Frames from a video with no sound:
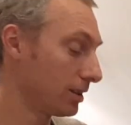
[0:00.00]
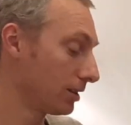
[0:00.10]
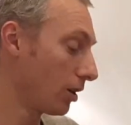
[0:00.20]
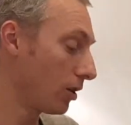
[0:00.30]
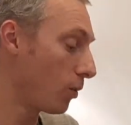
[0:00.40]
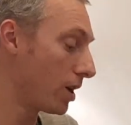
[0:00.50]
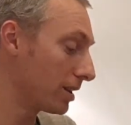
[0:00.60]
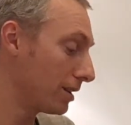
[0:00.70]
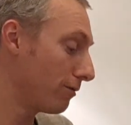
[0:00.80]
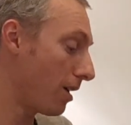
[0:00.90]
It's got the 1
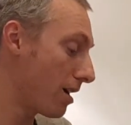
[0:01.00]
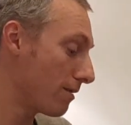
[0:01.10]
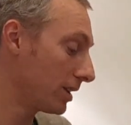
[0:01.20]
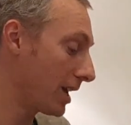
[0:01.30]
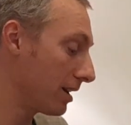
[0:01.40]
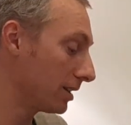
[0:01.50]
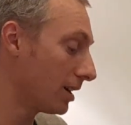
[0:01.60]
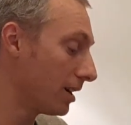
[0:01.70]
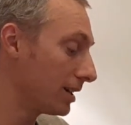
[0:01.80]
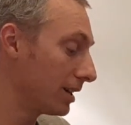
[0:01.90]
and the 5 on the
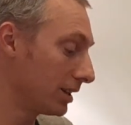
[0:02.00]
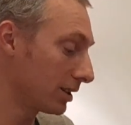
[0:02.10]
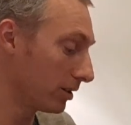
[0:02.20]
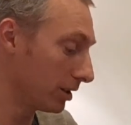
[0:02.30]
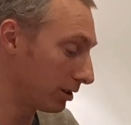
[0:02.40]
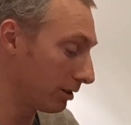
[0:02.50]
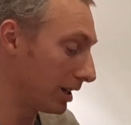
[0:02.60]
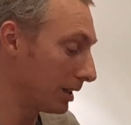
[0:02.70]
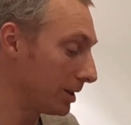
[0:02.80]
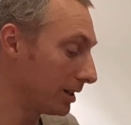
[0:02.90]
outside, and it's got the 3
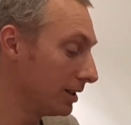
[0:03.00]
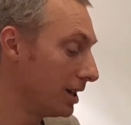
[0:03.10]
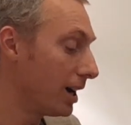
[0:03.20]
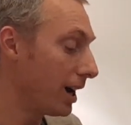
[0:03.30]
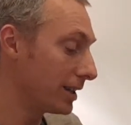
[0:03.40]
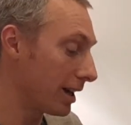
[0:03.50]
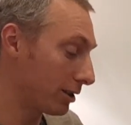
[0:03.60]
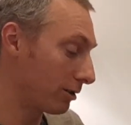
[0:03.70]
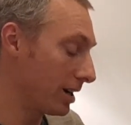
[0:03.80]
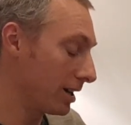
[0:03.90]
in the middle, and that
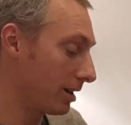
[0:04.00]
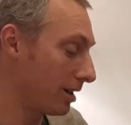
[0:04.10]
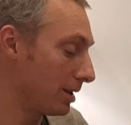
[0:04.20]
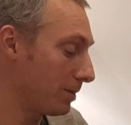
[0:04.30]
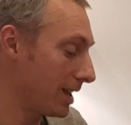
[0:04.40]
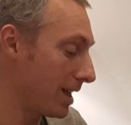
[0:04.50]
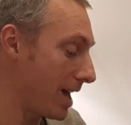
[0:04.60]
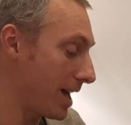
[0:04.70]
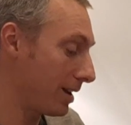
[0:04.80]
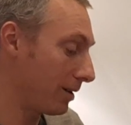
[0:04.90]
3 can either be there,
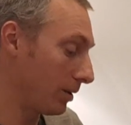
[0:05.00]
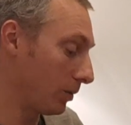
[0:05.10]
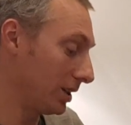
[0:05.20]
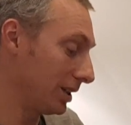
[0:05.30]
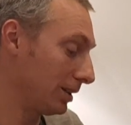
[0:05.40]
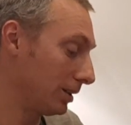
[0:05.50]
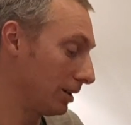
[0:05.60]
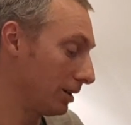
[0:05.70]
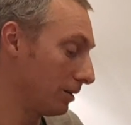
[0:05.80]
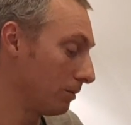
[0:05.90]
which is
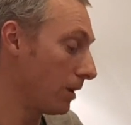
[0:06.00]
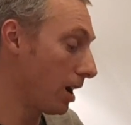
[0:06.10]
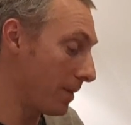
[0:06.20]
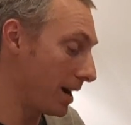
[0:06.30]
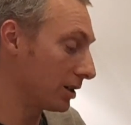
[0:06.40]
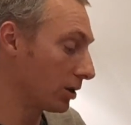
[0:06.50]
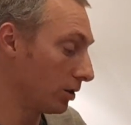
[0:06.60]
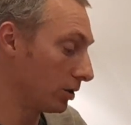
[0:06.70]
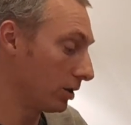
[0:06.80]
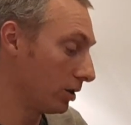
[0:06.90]
a major
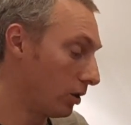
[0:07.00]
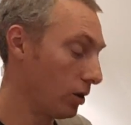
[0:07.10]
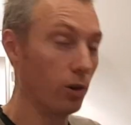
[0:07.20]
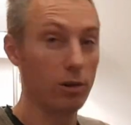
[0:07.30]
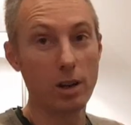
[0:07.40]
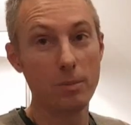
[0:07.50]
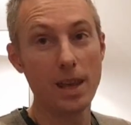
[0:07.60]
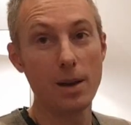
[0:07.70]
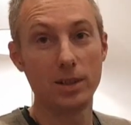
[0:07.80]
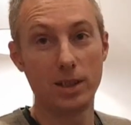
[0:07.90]
chord, or it can be
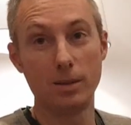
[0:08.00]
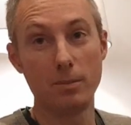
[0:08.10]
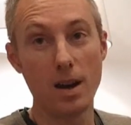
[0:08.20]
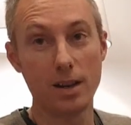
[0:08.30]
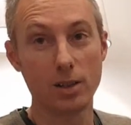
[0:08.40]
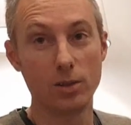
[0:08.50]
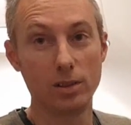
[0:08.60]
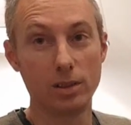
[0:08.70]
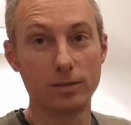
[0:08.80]
there, which is a minor chord.